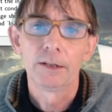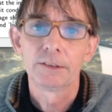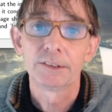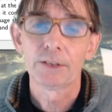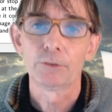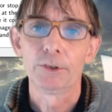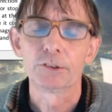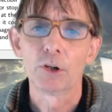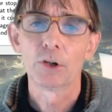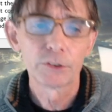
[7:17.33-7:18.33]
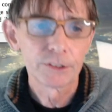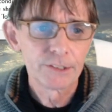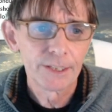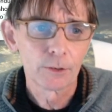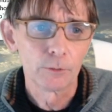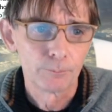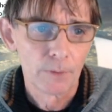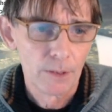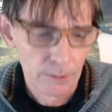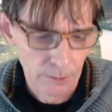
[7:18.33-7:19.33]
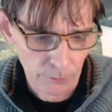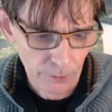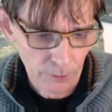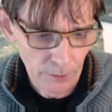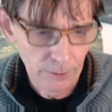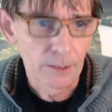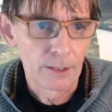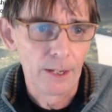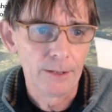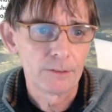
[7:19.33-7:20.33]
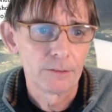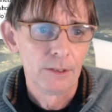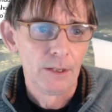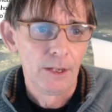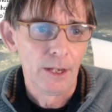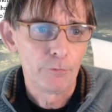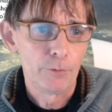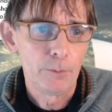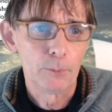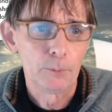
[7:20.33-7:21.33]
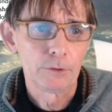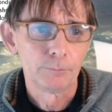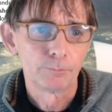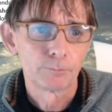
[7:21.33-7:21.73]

0. That's a logic 0. Now on the other hand, if we put